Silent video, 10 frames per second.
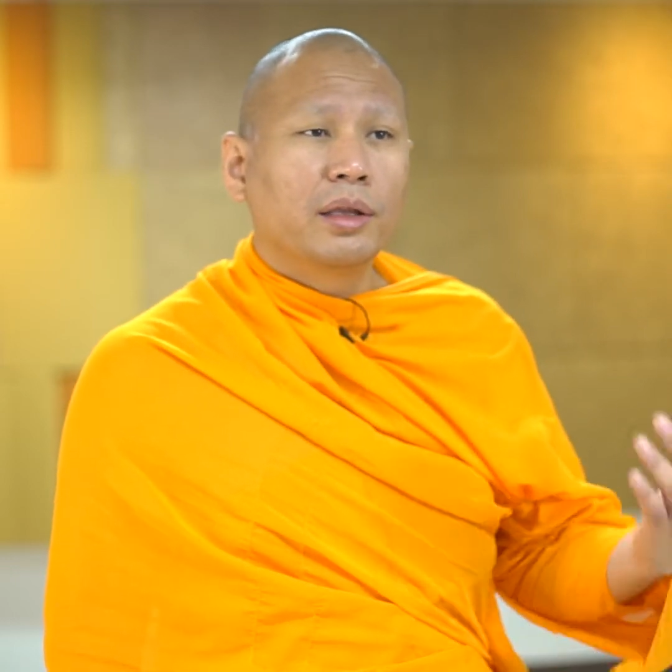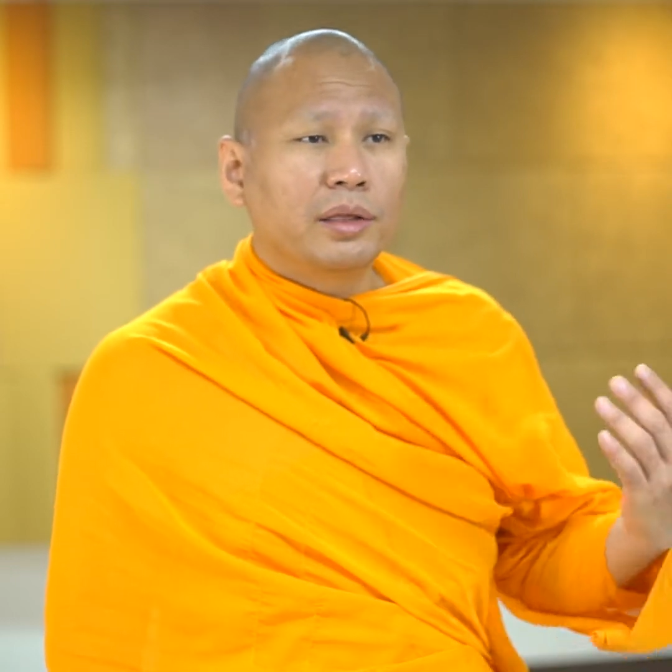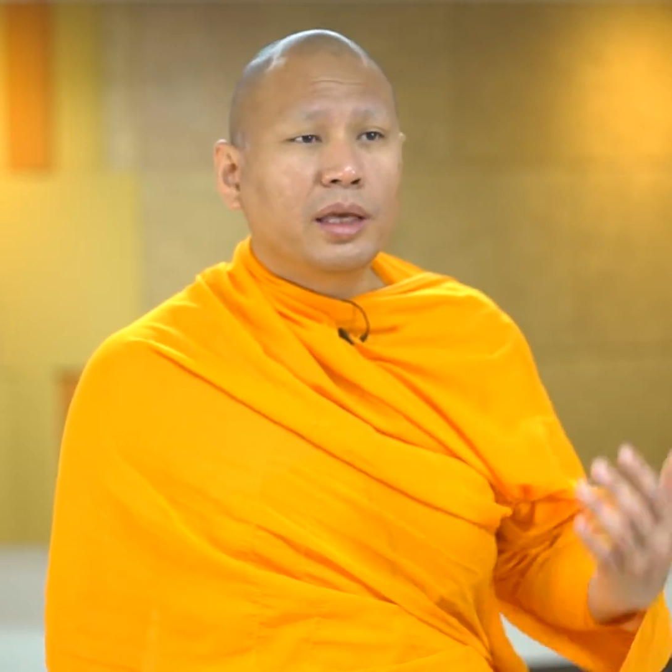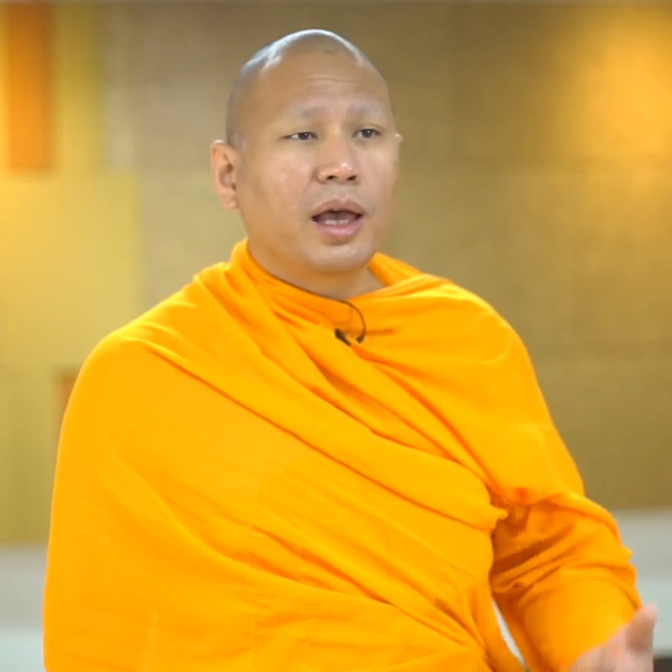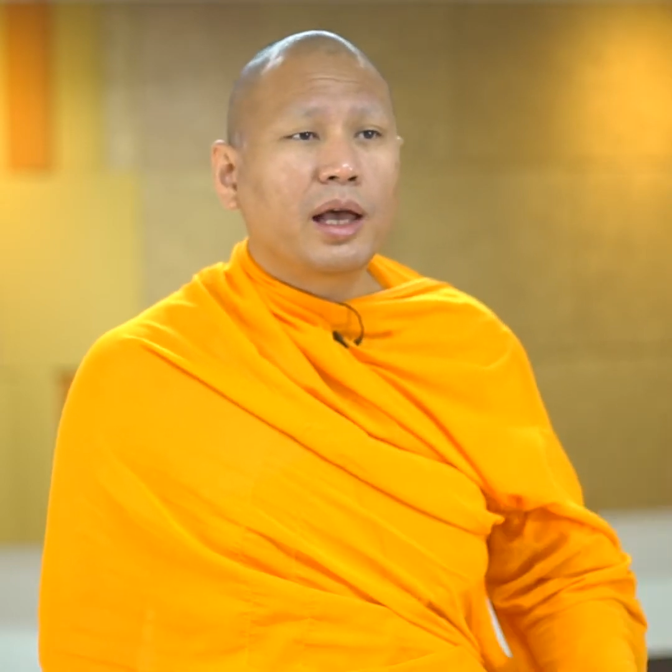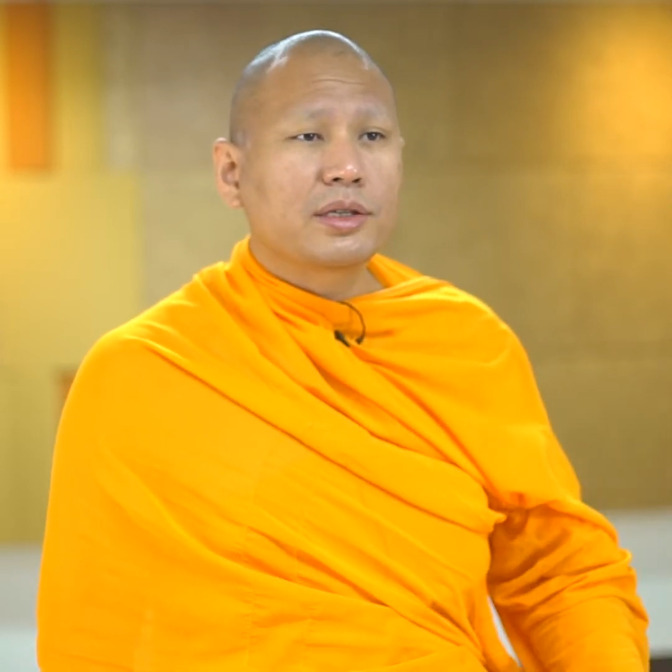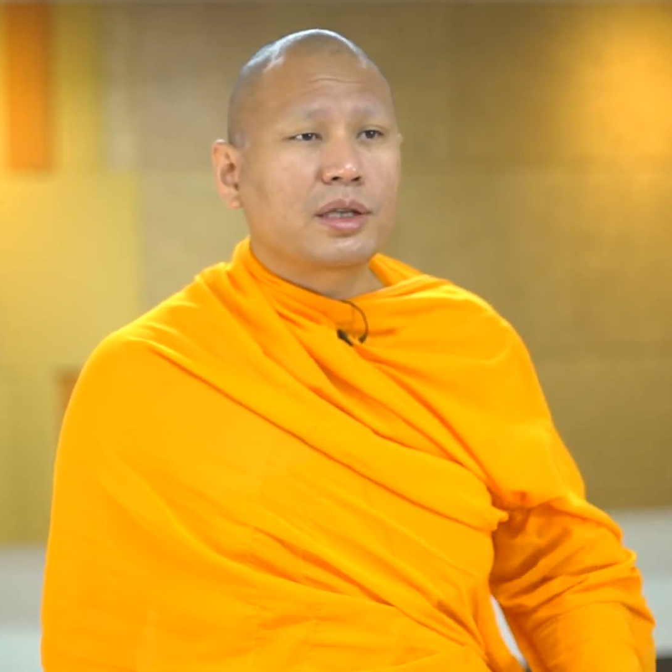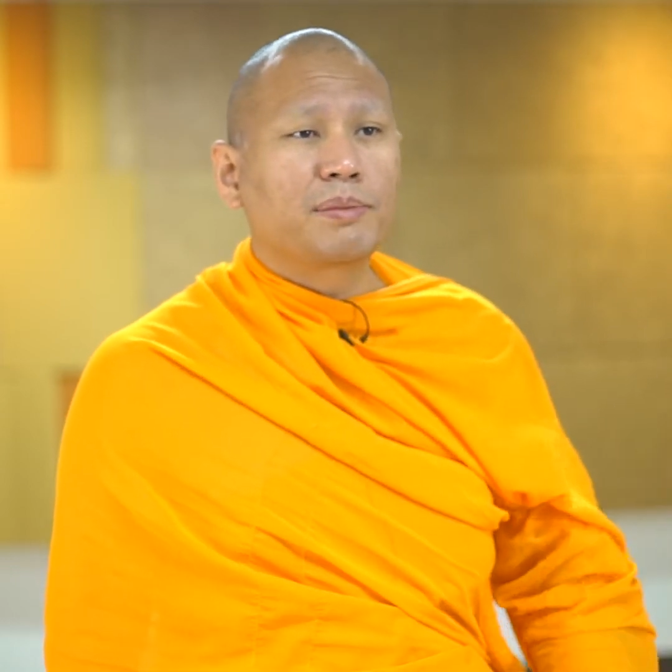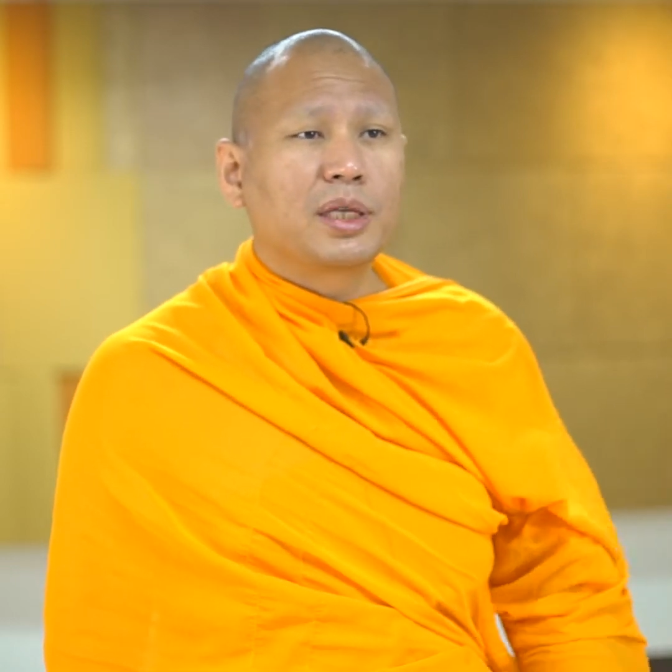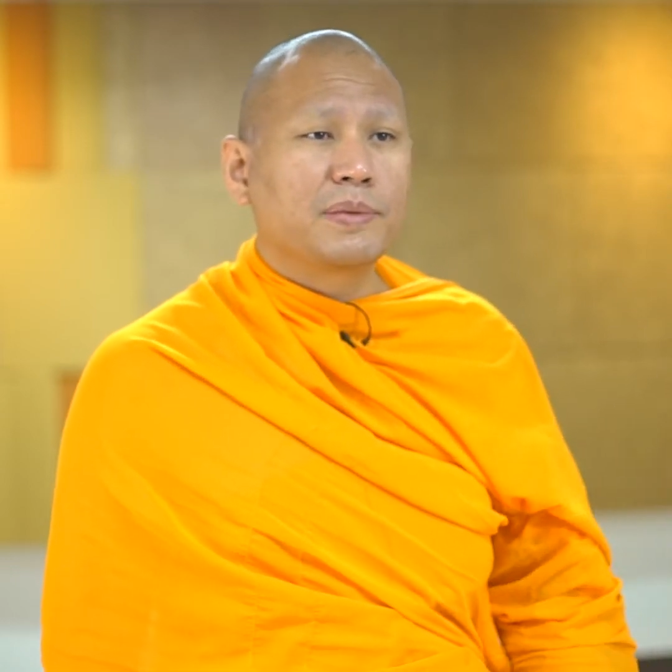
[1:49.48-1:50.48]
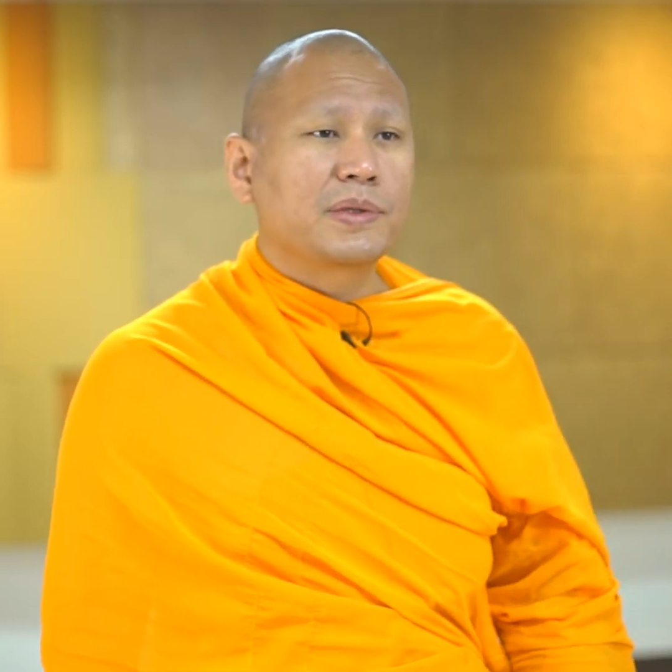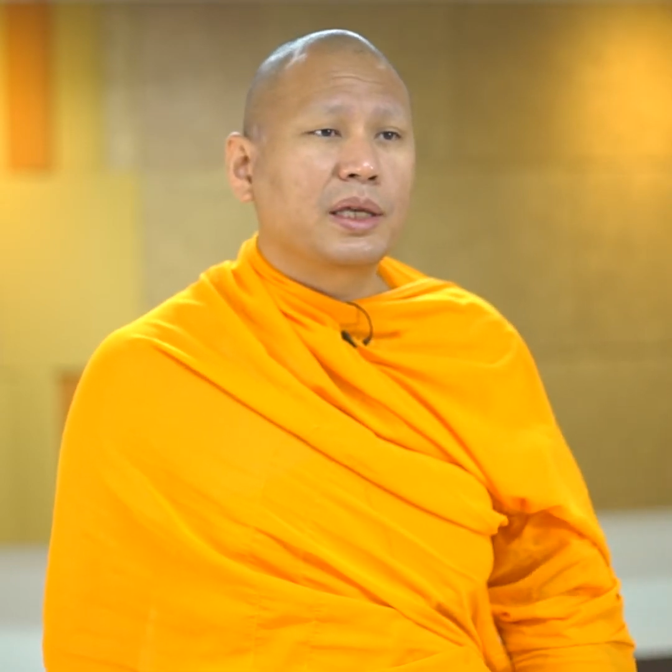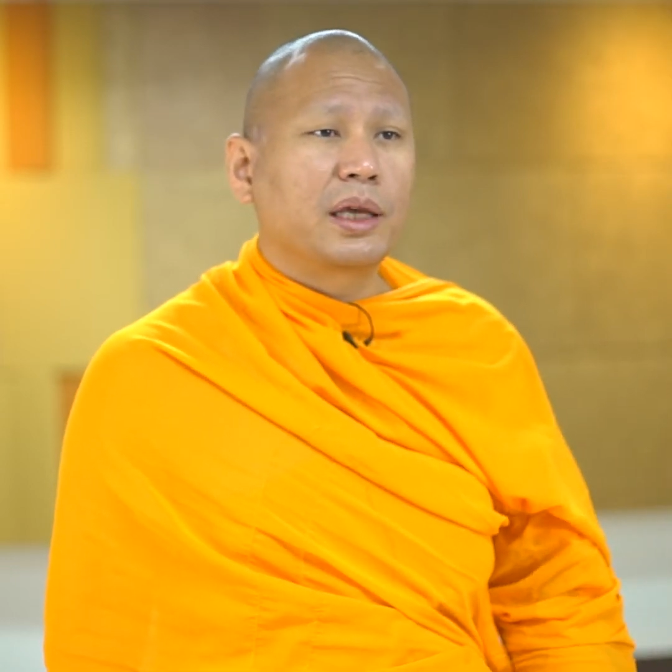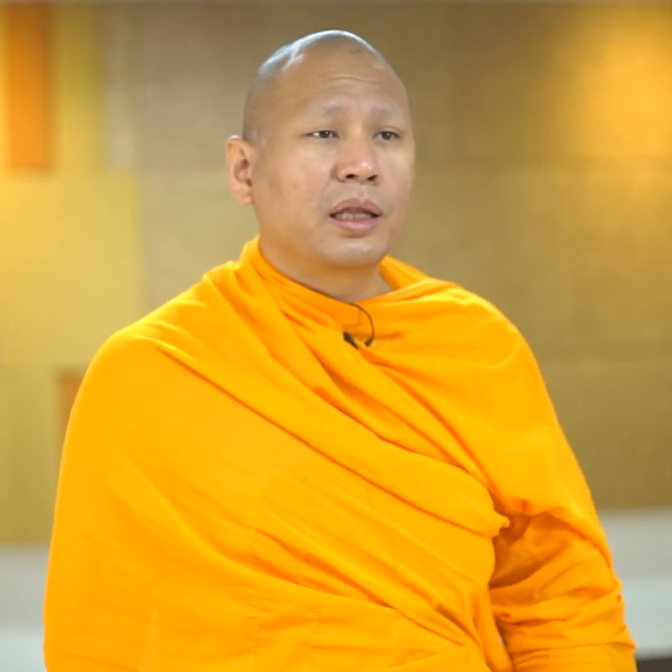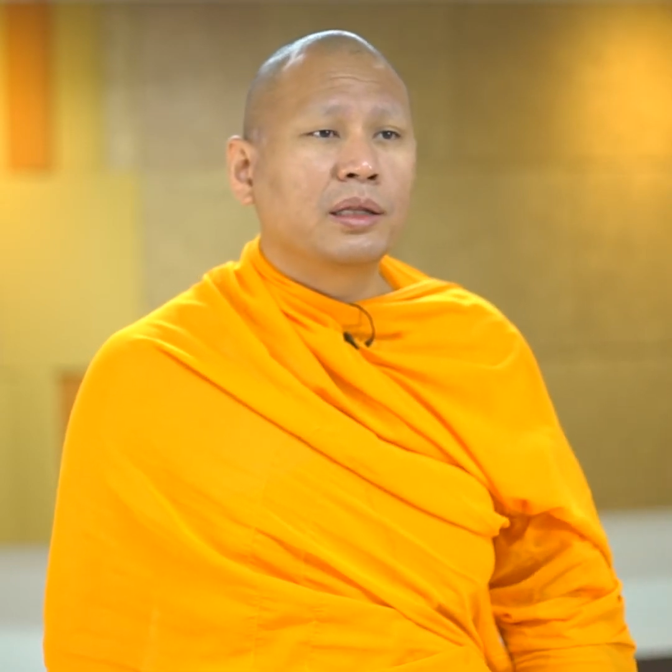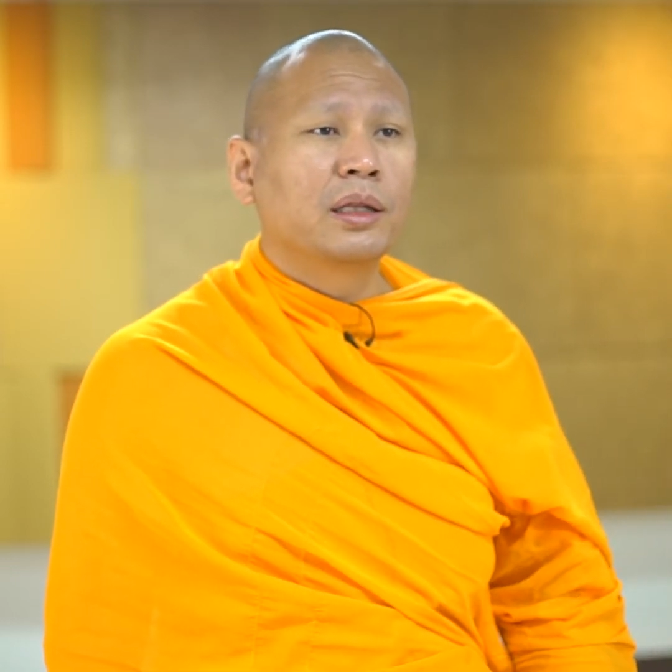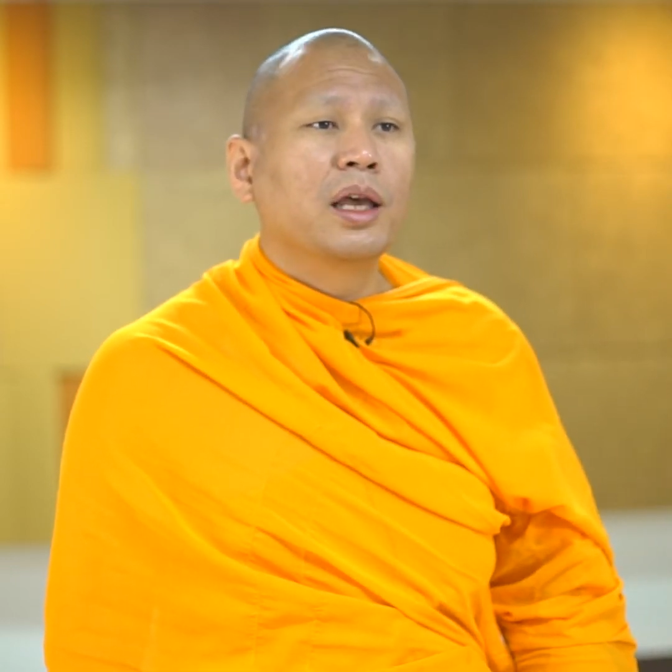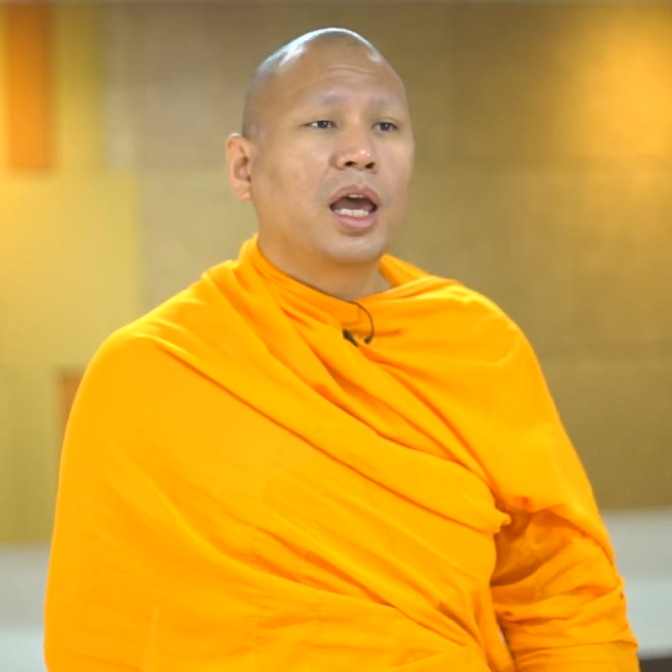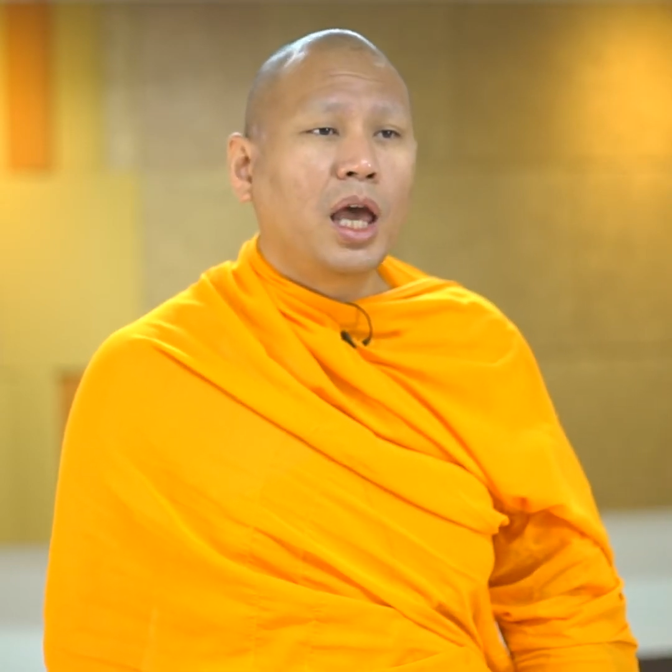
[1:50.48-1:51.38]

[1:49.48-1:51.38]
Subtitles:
There are some tips that can